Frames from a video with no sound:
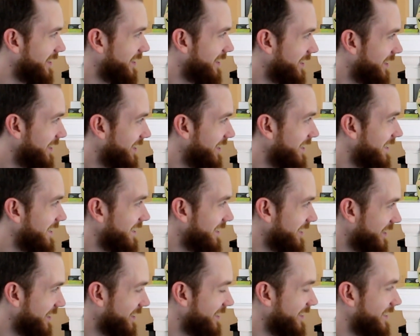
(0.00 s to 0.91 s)

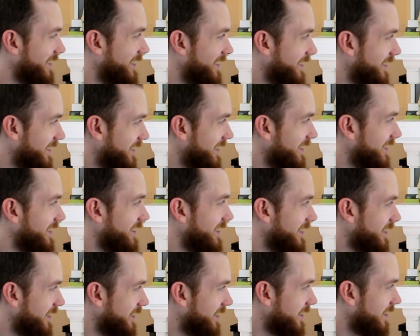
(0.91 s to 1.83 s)

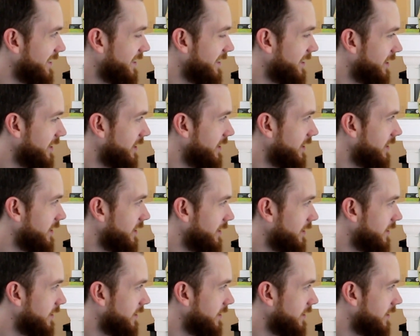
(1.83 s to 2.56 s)
(silent)